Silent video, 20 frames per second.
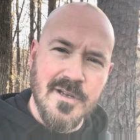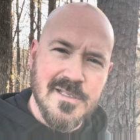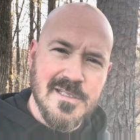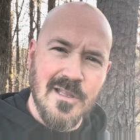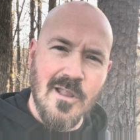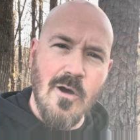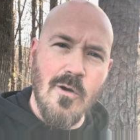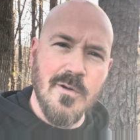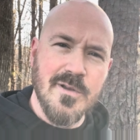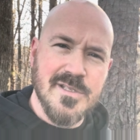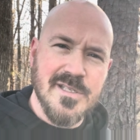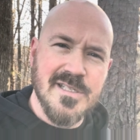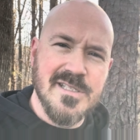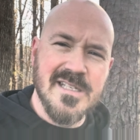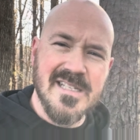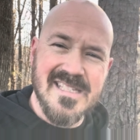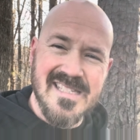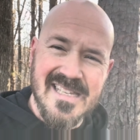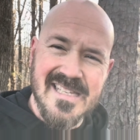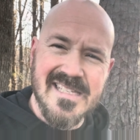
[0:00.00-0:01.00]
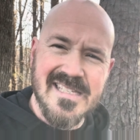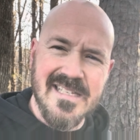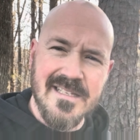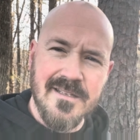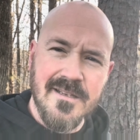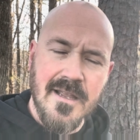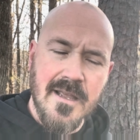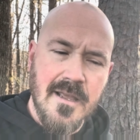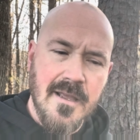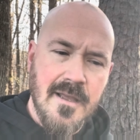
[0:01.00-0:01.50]
as long as it's existed.
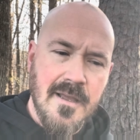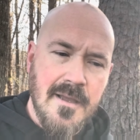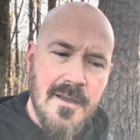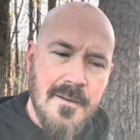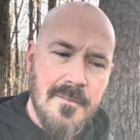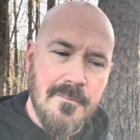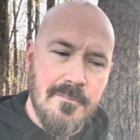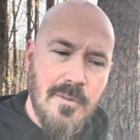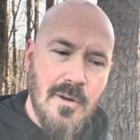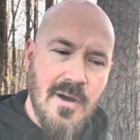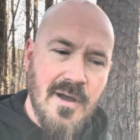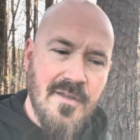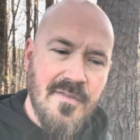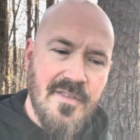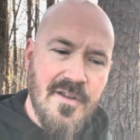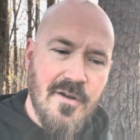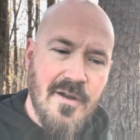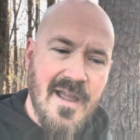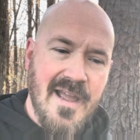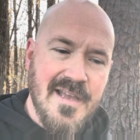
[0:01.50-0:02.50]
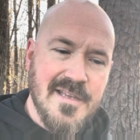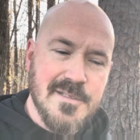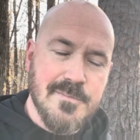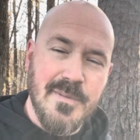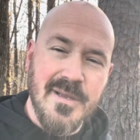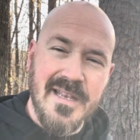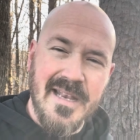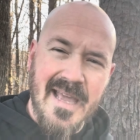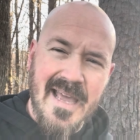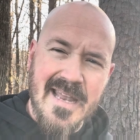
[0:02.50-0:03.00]
But there has
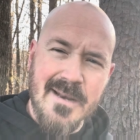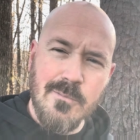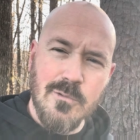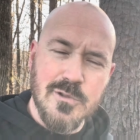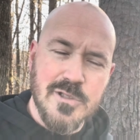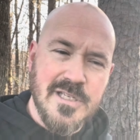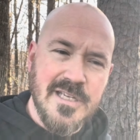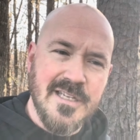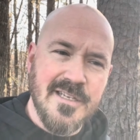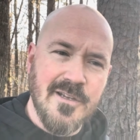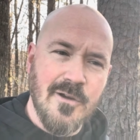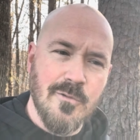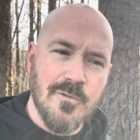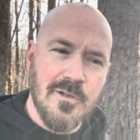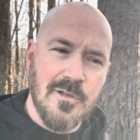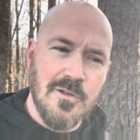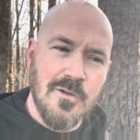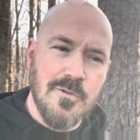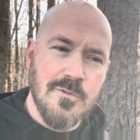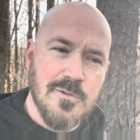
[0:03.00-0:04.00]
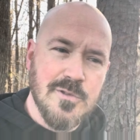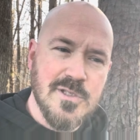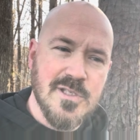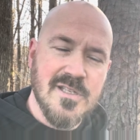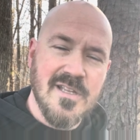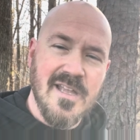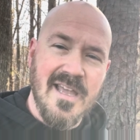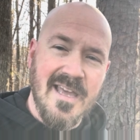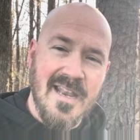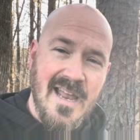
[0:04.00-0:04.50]
been animals getting on the loose,
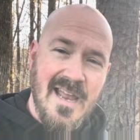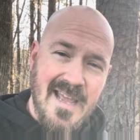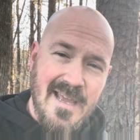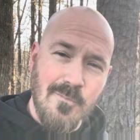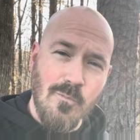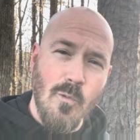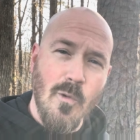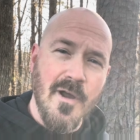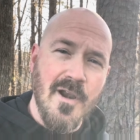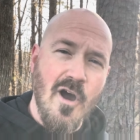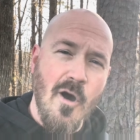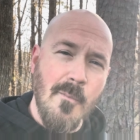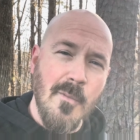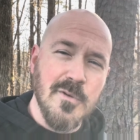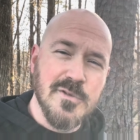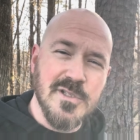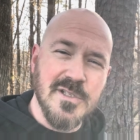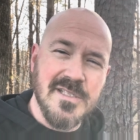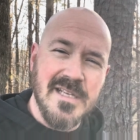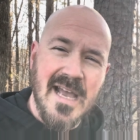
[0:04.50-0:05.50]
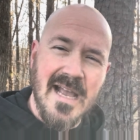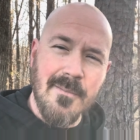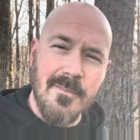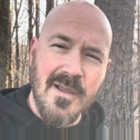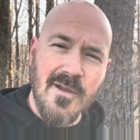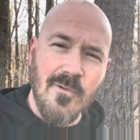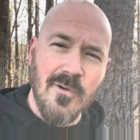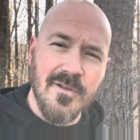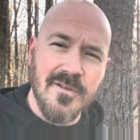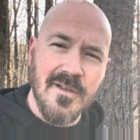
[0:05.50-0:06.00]
and I had one almost attack
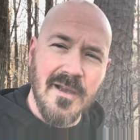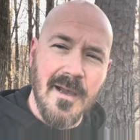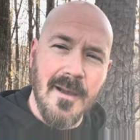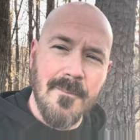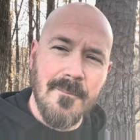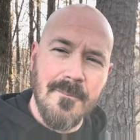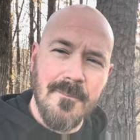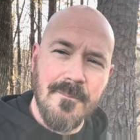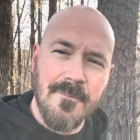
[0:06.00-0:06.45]
me one time.